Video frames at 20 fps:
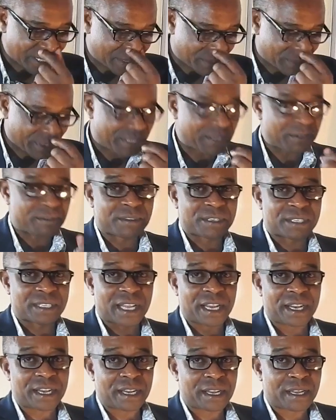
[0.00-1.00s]
specific
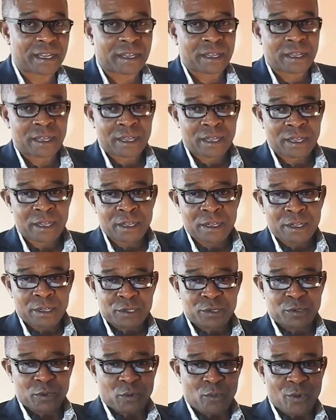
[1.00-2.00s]
study.
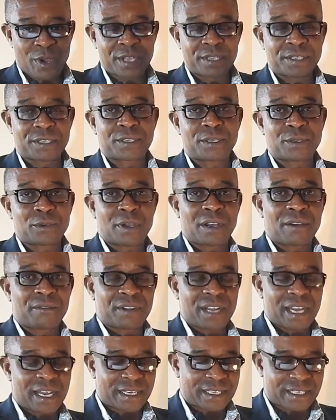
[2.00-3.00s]
So once you
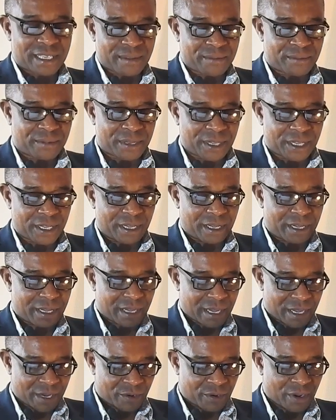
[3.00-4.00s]
have done
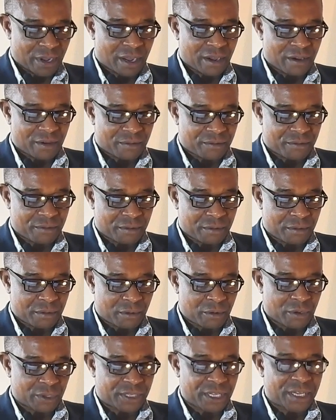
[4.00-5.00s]
something and you
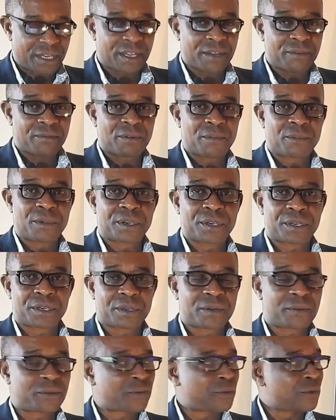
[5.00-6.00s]
have gotten the
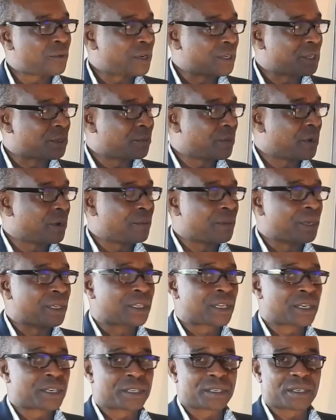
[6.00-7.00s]
information through
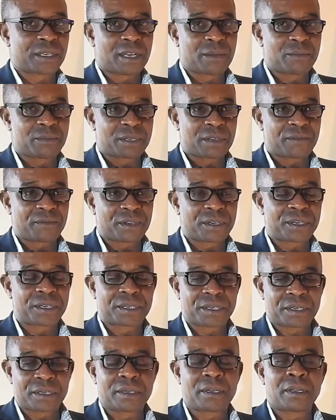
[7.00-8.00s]
experimentation,
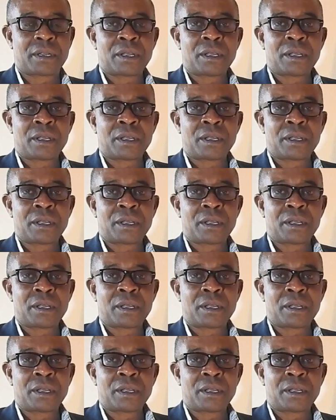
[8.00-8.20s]
observation,